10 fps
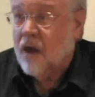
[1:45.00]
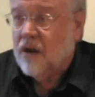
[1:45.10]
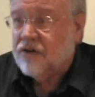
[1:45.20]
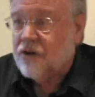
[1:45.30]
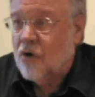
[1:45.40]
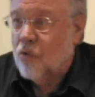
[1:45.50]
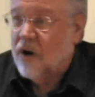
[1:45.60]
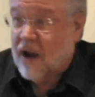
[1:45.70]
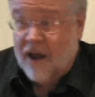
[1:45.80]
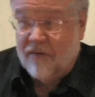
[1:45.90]
So we
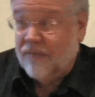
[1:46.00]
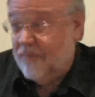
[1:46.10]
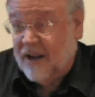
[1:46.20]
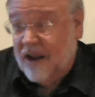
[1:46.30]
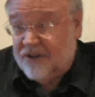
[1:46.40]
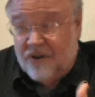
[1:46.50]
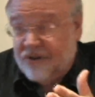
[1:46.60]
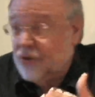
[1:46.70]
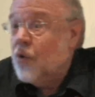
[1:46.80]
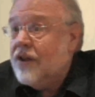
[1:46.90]
have, in
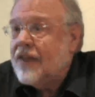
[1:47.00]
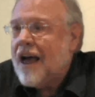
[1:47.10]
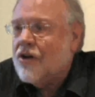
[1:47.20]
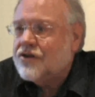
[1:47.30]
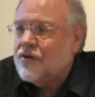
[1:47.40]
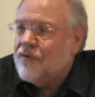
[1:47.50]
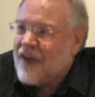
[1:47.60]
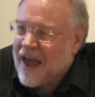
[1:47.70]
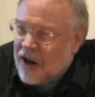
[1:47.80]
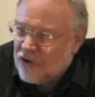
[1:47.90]
essence, 3,000
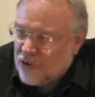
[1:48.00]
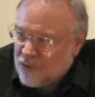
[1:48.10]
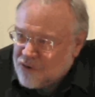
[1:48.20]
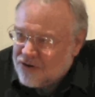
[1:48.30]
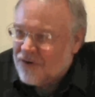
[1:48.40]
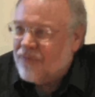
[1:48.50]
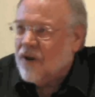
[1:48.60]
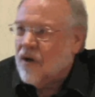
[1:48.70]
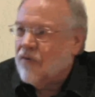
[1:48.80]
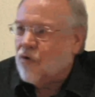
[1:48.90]
values
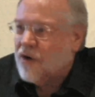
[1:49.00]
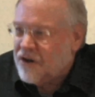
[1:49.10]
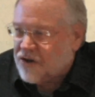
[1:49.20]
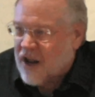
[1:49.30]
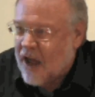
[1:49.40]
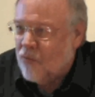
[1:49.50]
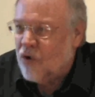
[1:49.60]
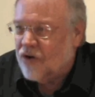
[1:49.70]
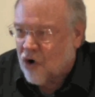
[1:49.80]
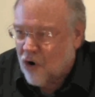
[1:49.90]
for each time we
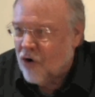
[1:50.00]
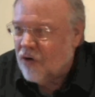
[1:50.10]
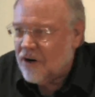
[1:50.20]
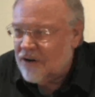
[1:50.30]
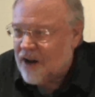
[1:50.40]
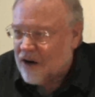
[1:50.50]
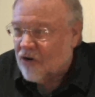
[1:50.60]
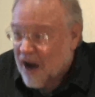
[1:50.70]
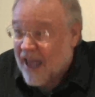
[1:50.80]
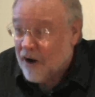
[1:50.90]
turn on a
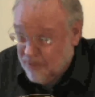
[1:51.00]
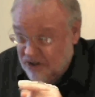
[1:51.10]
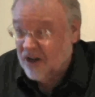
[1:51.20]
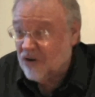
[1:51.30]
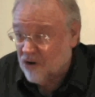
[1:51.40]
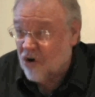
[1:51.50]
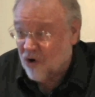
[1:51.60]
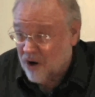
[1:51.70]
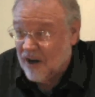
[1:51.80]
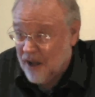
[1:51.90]
detector at a particular
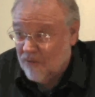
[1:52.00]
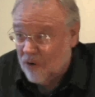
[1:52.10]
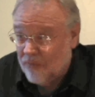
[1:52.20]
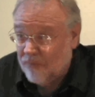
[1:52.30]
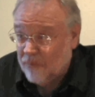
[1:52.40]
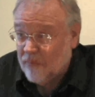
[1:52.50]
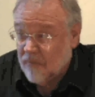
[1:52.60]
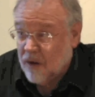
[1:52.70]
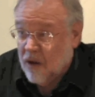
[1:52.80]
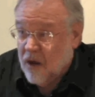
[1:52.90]
current level.
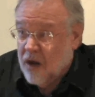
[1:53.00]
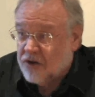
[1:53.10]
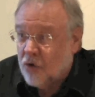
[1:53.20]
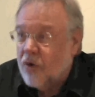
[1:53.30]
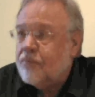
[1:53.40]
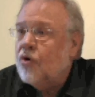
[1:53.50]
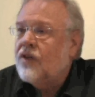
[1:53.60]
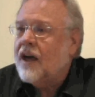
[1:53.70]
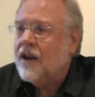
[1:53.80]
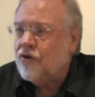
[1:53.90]
So we put
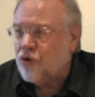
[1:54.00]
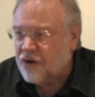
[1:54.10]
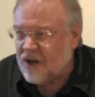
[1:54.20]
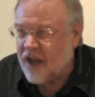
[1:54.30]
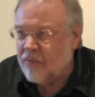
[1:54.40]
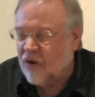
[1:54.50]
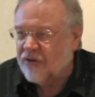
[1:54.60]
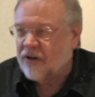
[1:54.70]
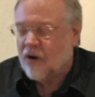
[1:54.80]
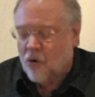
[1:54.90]
that into a table and
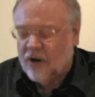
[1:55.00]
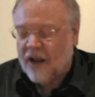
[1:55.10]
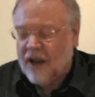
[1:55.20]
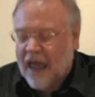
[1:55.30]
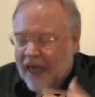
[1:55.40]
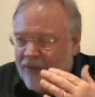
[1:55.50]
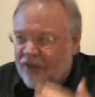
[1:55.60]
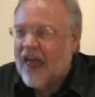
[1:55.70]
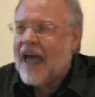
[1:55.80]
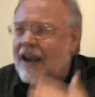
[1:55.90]
said, okay,
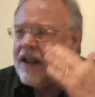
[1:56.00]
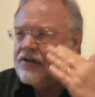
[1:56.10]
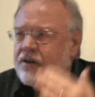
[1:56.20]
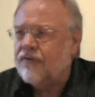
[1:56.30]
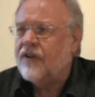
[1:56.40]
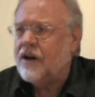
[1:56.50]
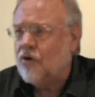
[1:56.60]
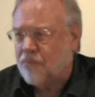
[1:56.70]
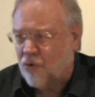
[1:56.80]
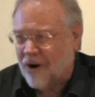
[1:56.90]
that is the
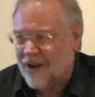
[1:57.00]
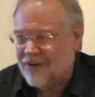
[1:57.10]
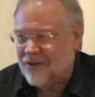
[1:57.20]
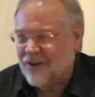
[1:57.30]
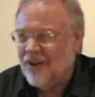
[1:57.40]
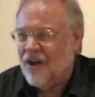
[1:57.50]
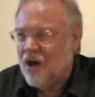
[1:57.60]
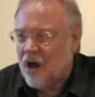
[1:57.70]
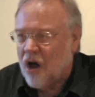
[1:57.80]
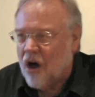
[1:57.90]
fingerprint
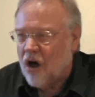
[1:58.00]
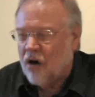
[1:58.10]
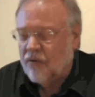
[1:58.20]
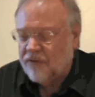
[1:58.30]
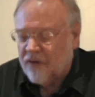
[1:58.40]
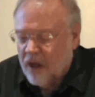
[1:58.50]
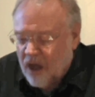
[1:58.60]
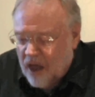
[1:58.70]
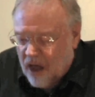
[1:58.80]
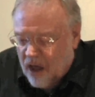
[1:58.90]
of
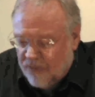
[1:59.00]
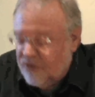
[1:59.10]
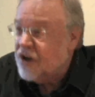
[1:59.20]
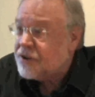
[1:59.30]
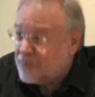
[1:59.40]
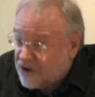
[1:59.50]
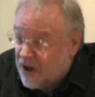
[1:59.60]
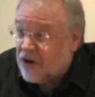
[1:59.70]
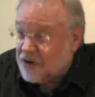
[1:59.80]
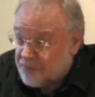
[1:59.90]
this
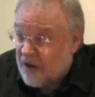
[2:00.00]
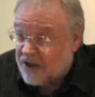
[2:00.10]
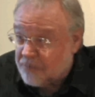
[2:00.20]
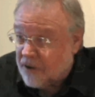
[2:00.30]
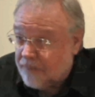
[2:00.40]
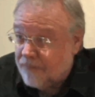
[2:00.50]
particular specimen.